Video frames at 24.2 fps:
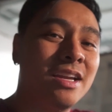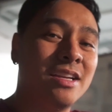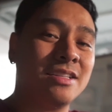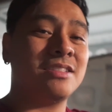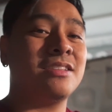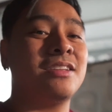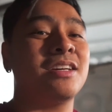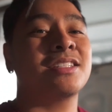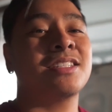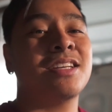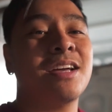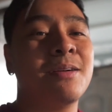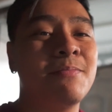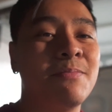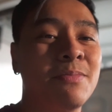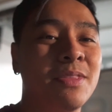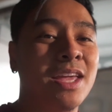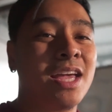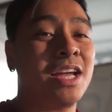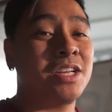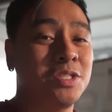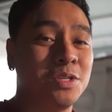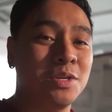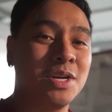and until next time,
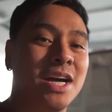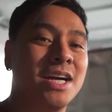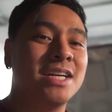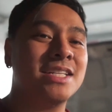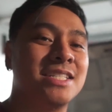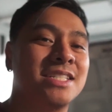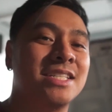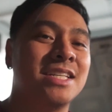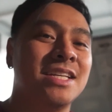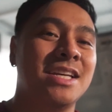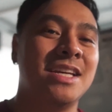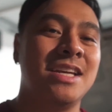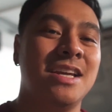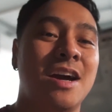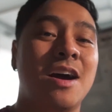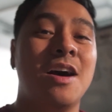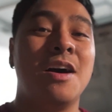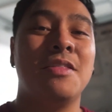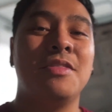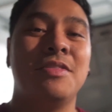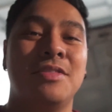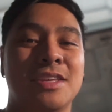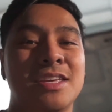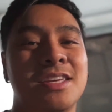catch you guys
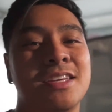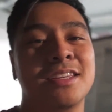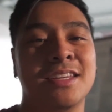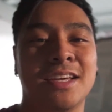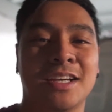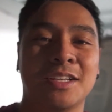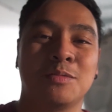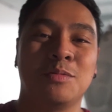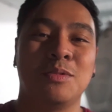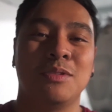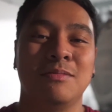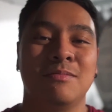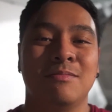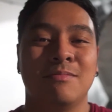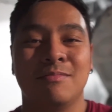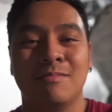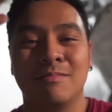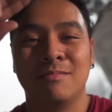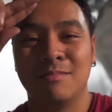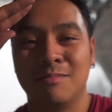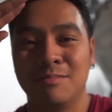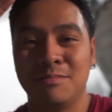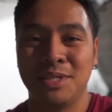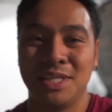on the next one.
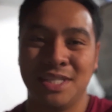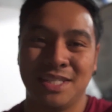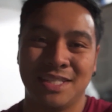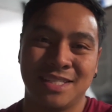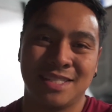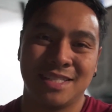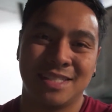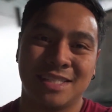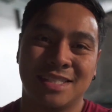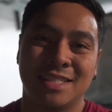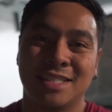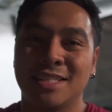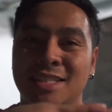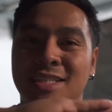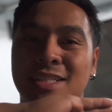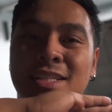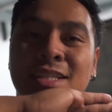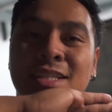Peace.